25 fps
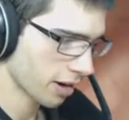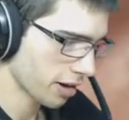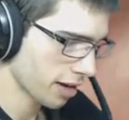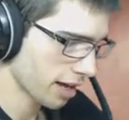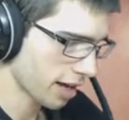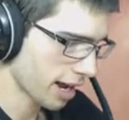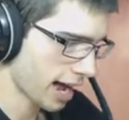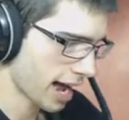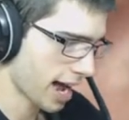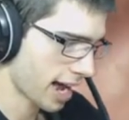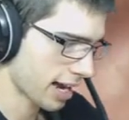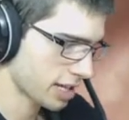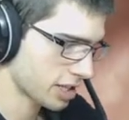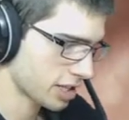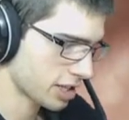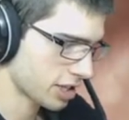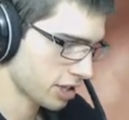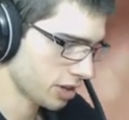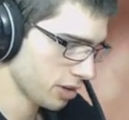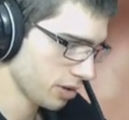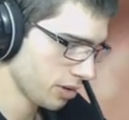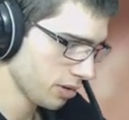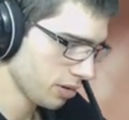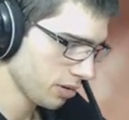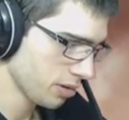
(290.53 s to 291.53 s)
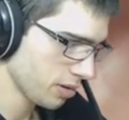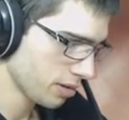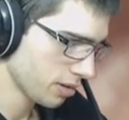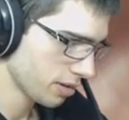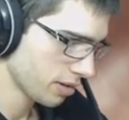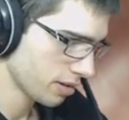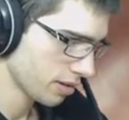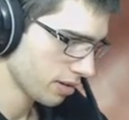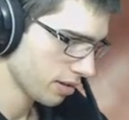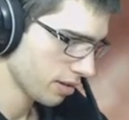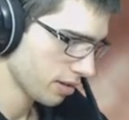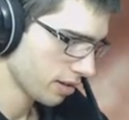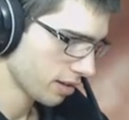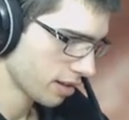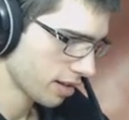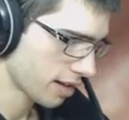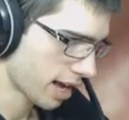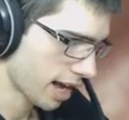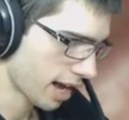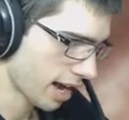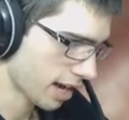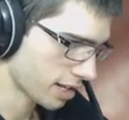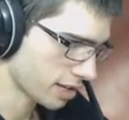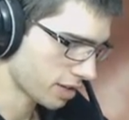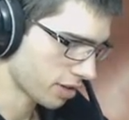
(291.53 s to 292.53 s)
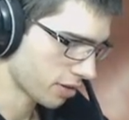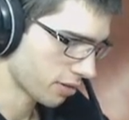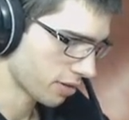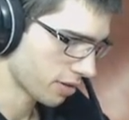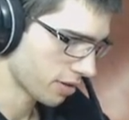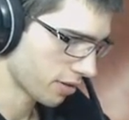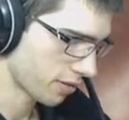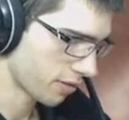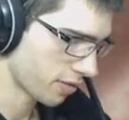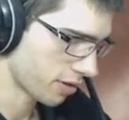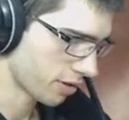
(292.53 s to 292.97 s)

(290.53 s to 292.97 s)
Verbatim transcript: We got Axe here. Axe here with the